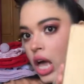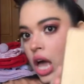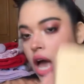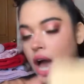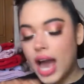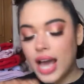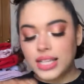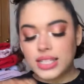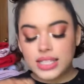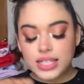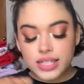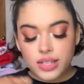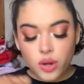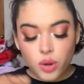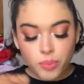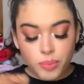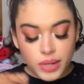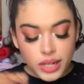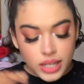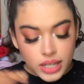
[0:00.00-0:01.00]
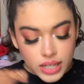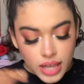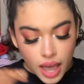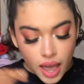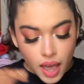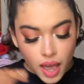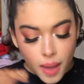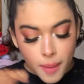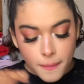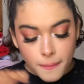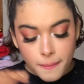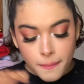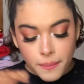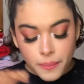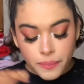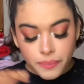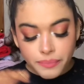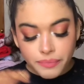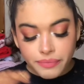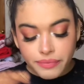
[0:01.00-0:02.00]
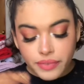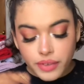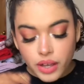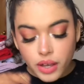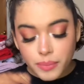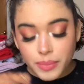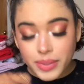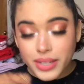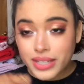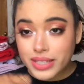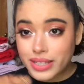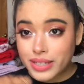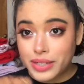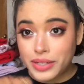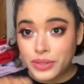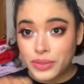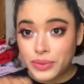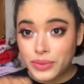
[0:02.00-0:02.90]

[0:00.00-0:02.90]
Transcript: I didn't open it yet because I didn't know